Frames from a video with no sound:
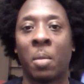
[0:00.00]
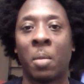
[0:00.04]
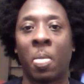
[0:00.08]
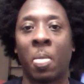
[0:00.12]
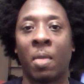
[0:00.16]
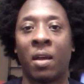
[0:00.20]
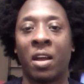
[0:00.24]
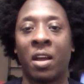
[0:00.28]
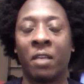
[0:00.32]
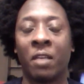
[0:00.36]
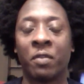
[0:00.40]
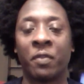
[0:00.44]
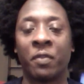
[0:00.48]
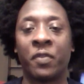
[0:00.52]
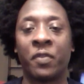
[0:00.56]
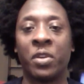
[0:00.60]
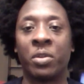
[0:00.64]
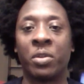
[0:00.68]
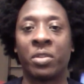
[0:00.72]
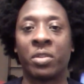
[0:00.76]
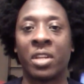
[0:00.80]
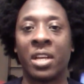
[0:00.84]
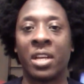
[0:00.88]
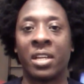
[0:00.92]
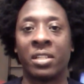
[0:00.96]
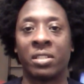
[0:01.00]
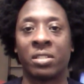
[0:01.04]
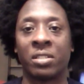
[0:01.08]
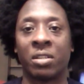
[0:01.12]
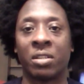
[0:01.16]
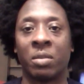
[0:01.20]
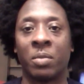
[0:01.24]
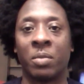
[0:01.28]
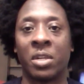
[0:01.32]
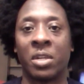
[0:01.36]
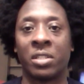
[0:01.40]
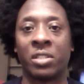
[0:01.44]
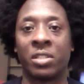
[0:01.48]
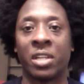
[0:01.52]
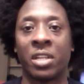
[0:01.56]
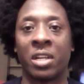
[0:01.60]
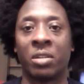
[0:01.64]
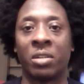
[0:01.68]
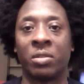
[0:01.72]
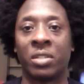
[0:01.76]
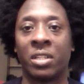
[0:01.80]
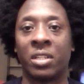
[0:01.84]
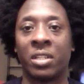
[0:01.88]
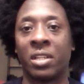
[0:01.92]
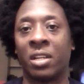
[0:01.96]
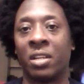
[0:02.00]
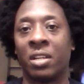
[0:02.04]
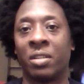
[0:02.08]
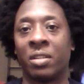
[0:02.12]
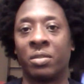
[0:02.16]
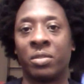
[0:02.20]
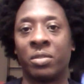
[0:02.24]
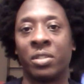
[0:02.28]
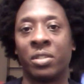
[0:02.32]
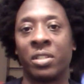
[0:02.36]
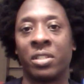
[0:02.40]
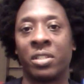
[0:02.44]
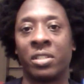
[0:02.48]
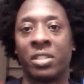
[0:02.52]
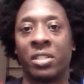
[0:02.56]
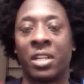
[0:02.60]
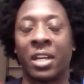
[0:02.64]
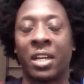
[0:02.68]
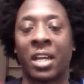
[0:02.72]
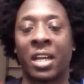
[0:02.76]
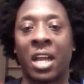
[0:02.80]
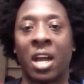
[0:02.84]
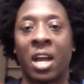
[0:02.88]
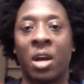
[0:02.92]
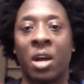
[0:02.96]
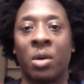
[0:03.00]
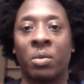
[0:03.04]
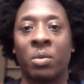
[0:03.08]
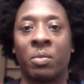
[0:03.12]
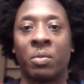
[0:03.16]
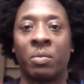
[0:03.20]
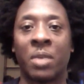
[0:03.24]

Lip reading: I have a few things on my channel that you can check out.